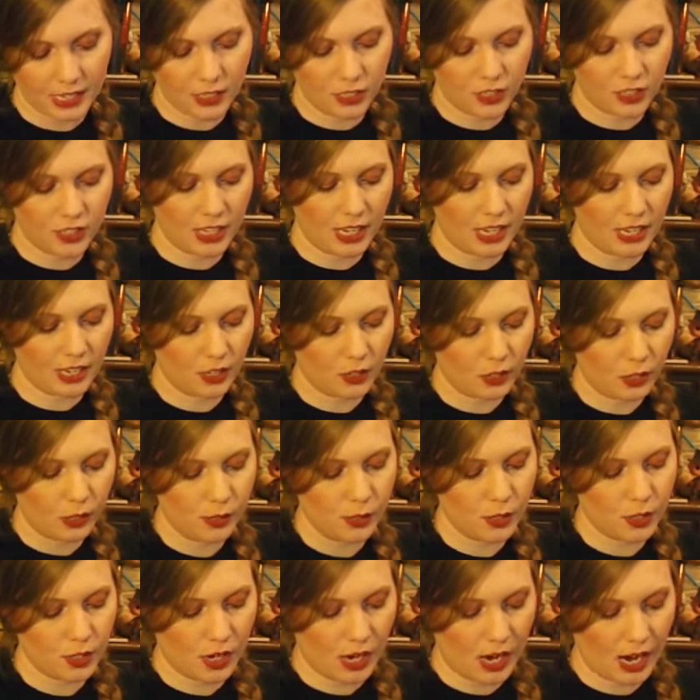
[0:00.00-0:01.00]
said,
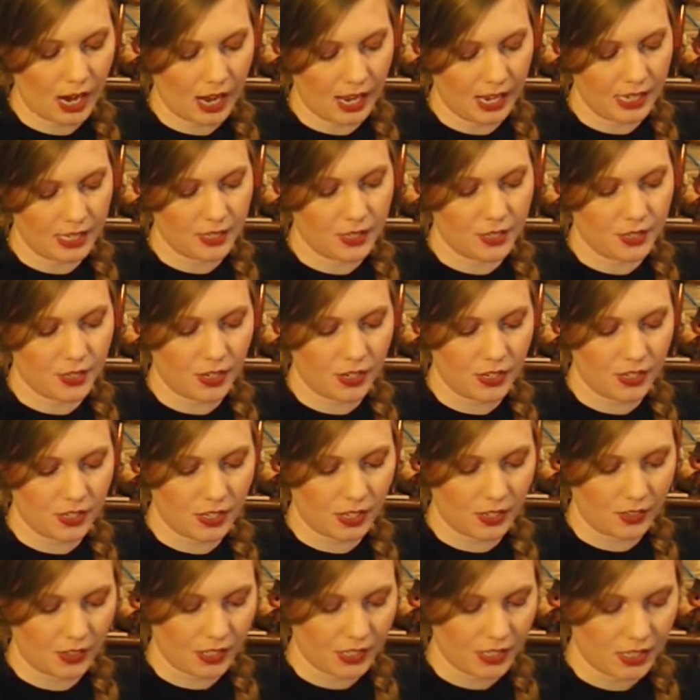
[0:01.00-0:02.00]
close your eyes, there's
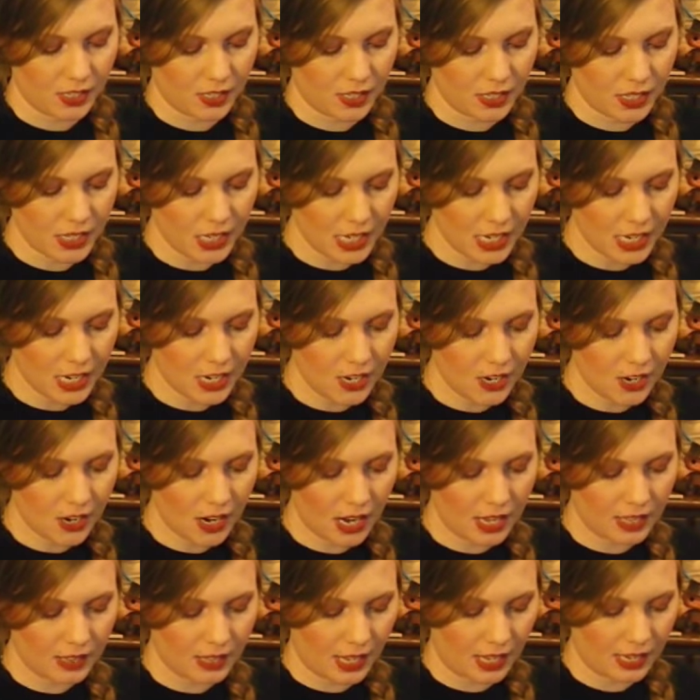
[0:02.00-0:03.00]
nothing to see here,
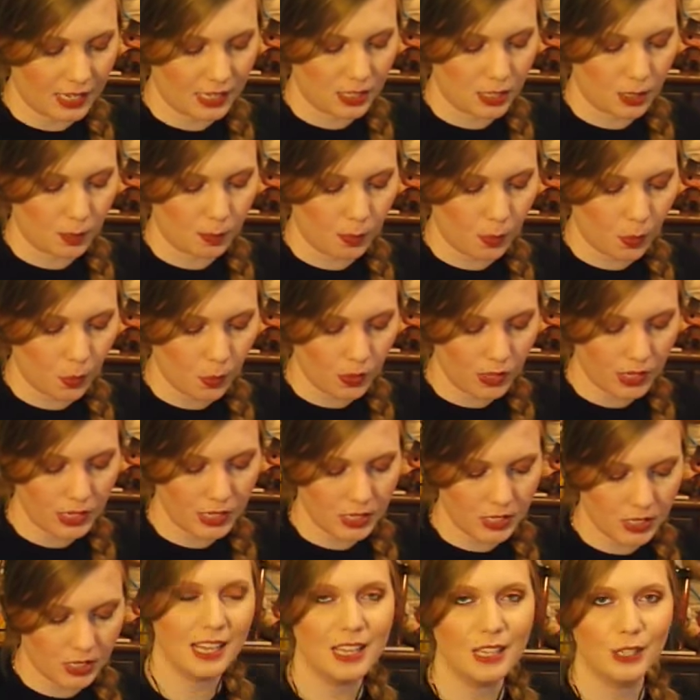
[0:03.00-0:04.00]
and that is the
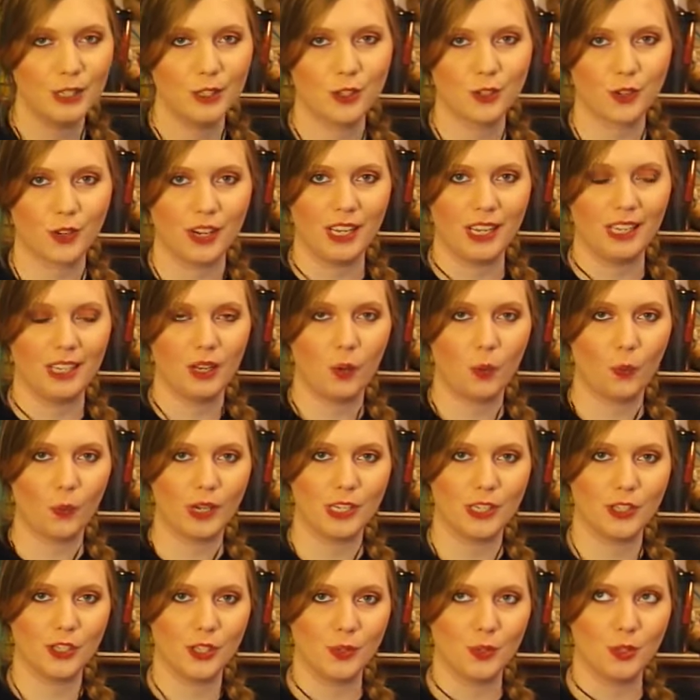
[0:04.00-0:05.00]
point. Screen,
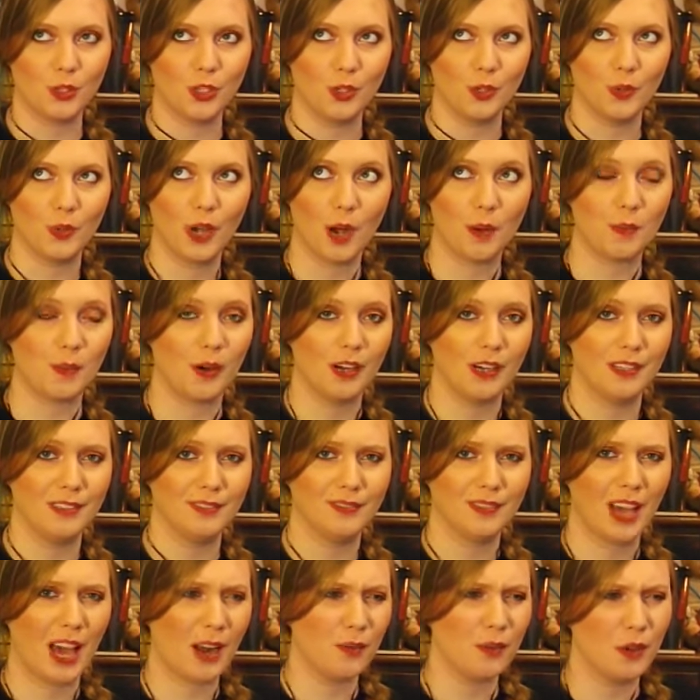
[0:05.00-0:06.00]
which used to come on,
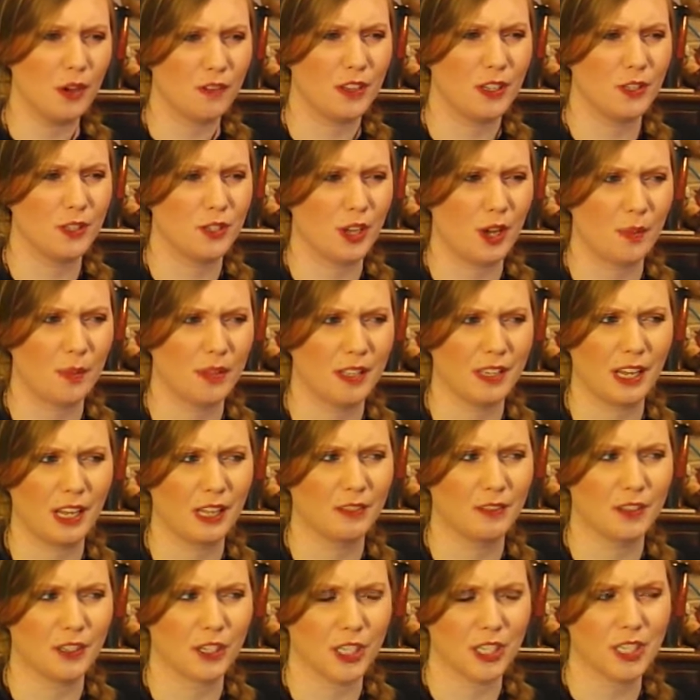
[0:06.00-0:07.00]
I don't know if it used to come on television.